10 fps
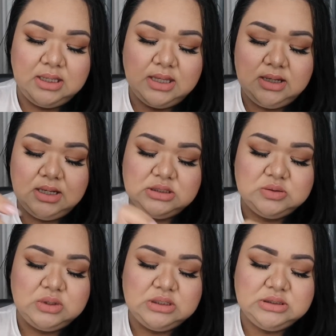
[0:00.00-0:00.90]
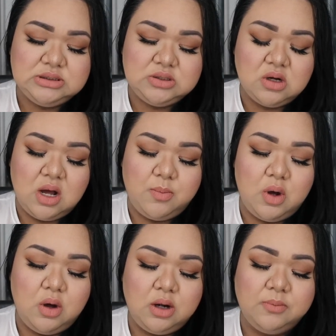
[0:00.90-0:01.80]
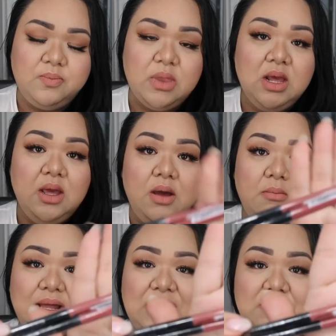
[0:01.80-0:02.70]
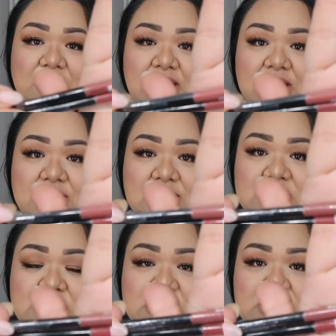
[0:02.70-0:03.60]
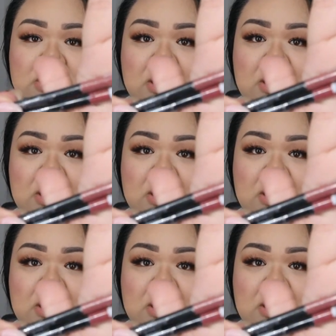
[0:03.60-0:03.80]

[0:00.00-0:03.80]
Again, I just wanted to stock up on my lip liner collection.